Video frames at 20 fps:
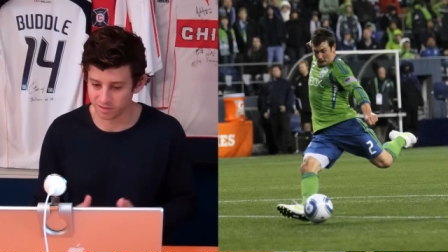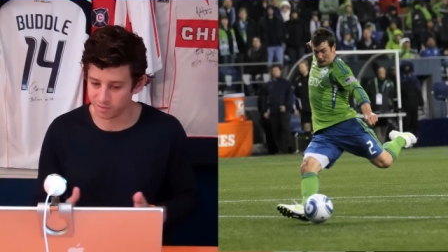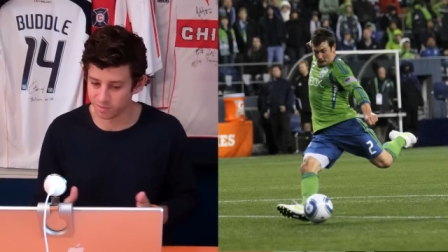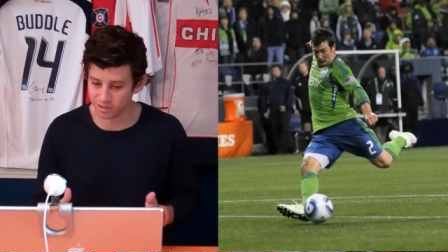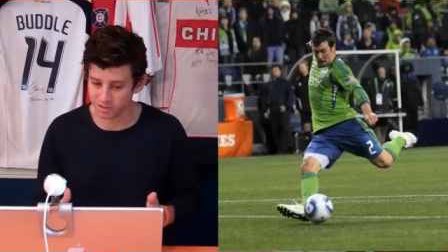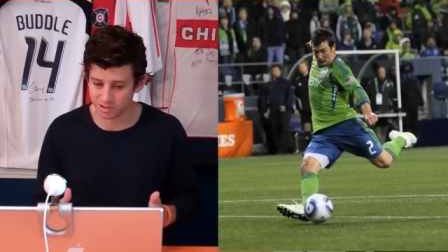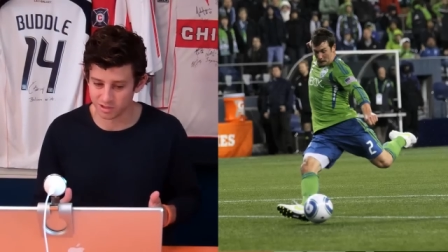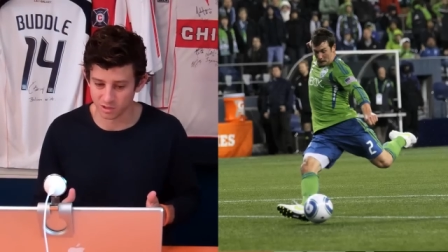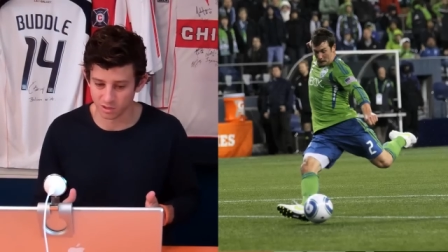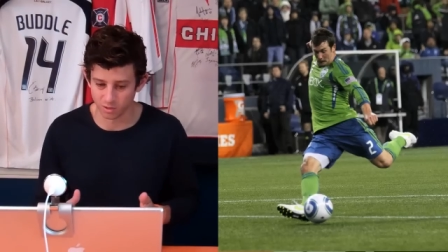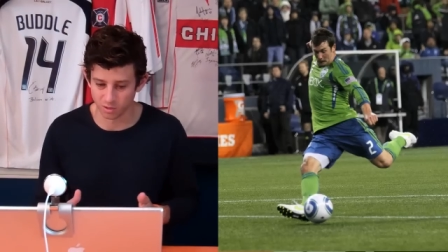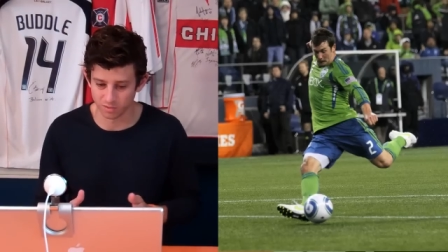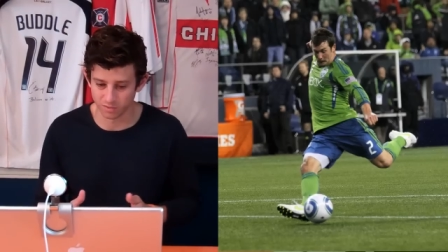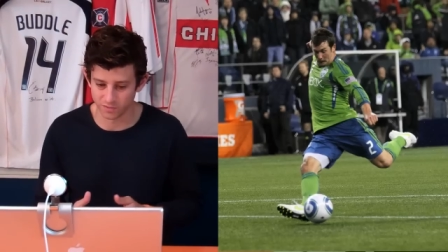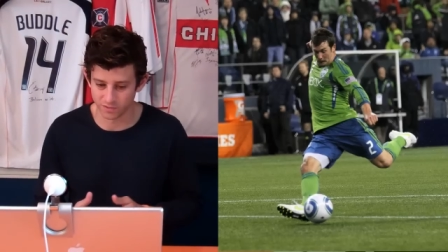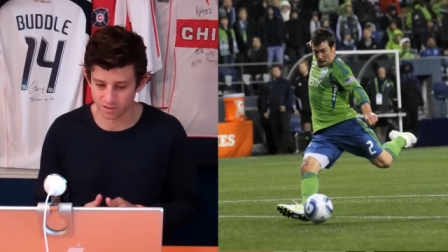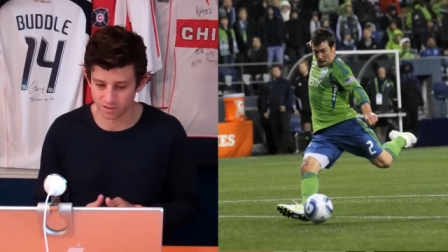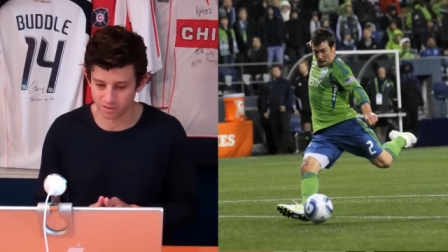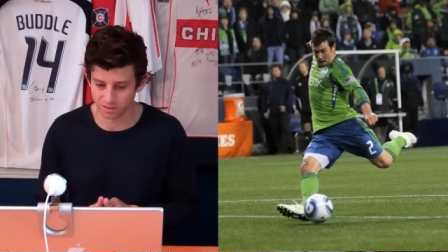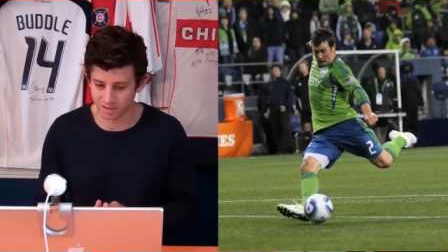have been sold
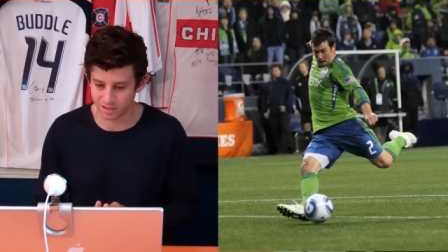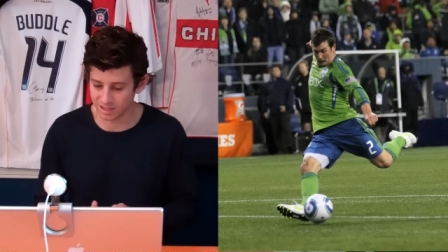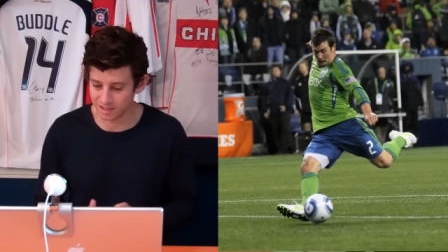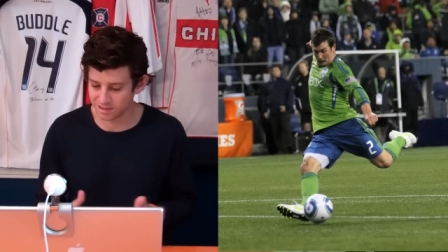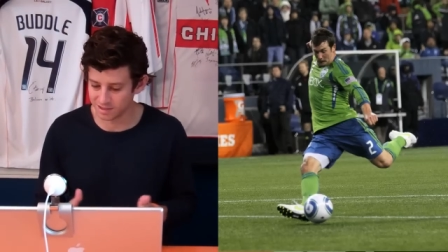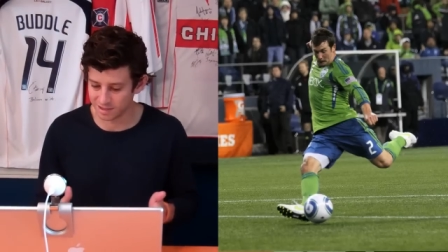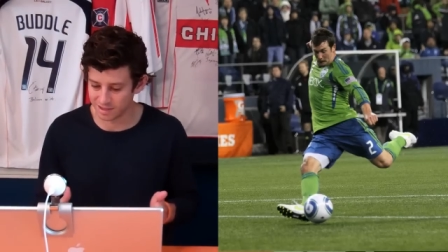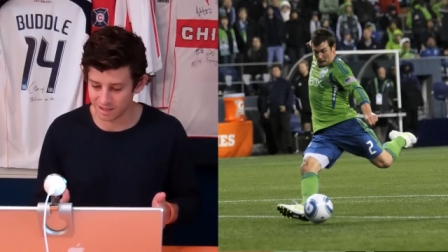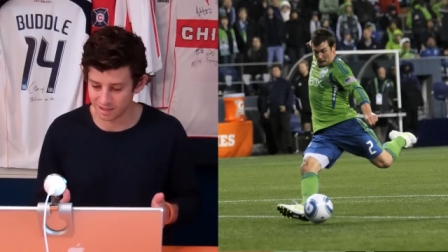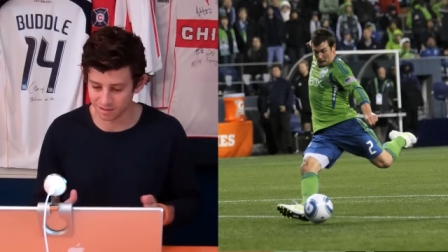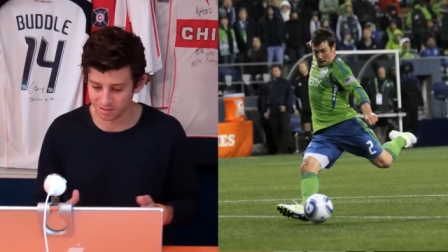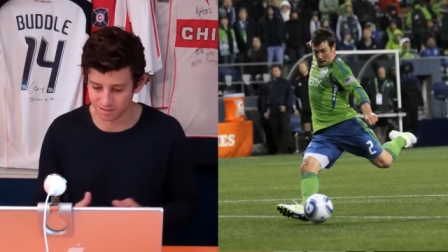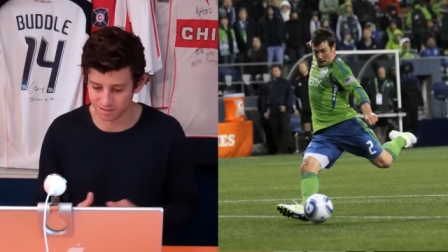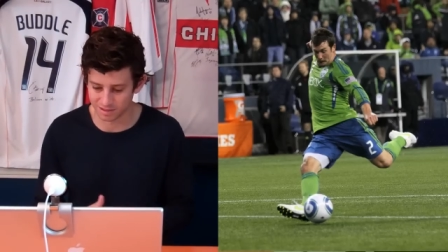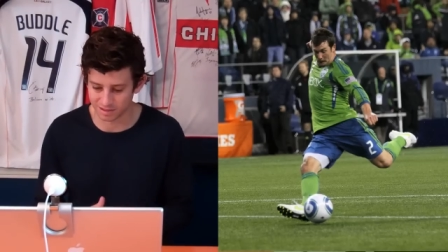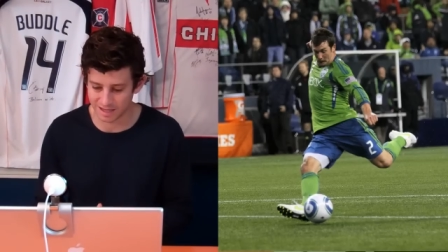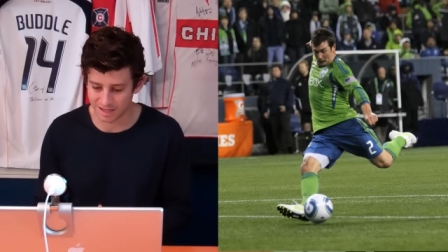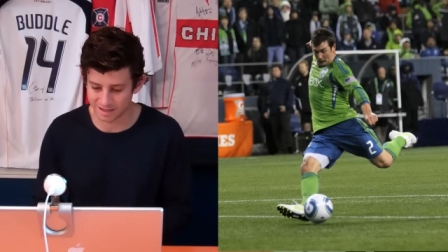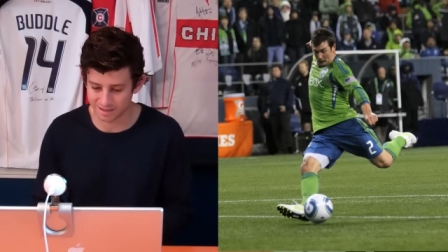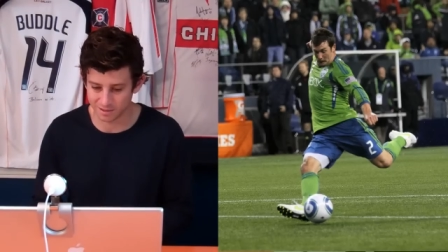for Kasey Keller's
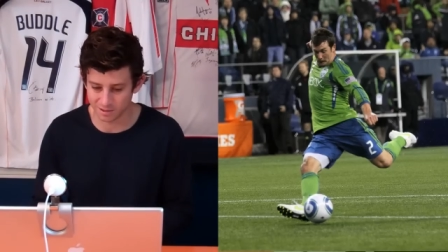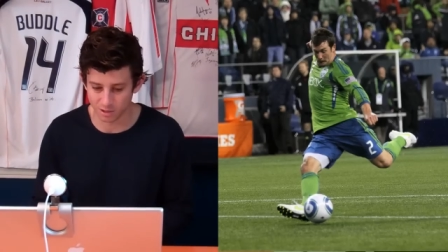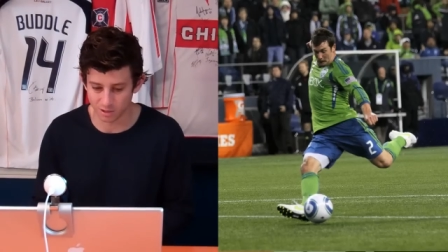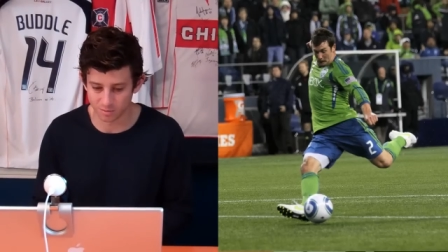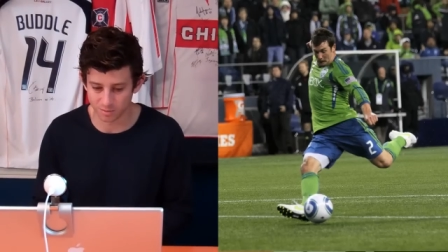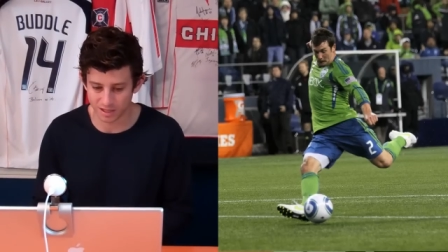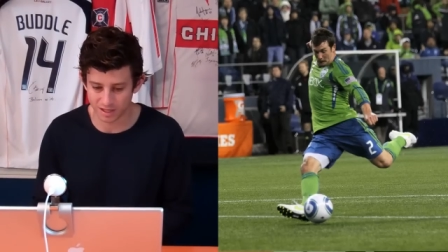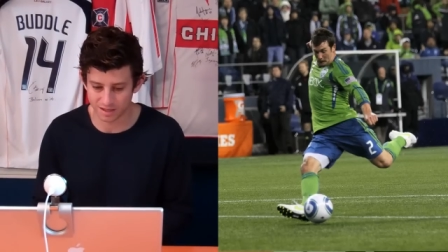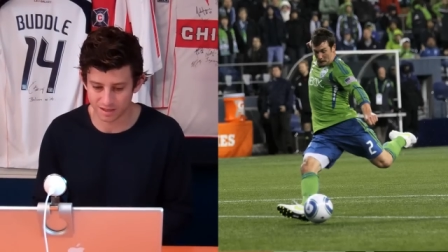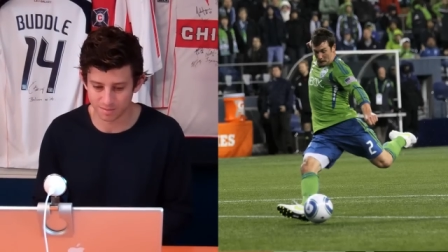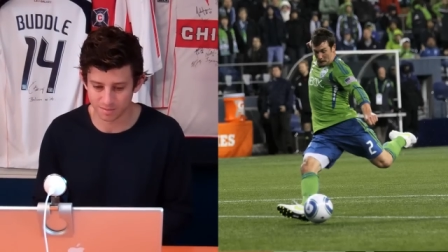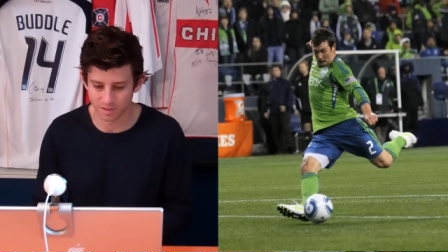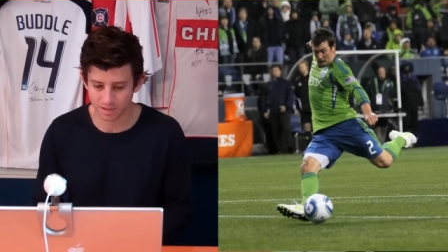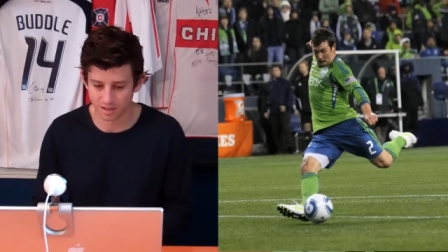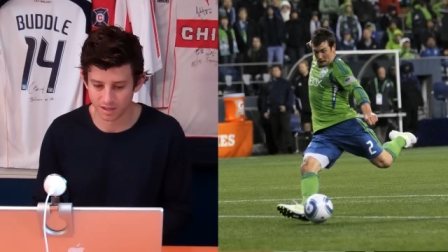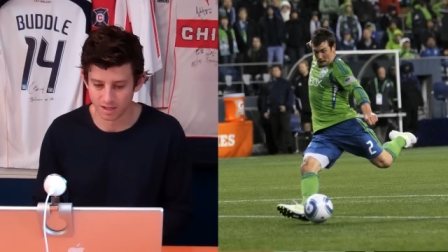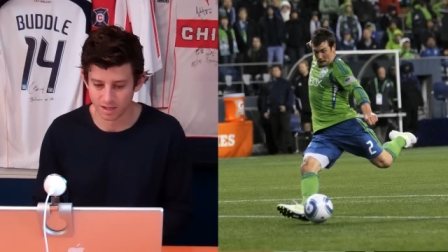last home game.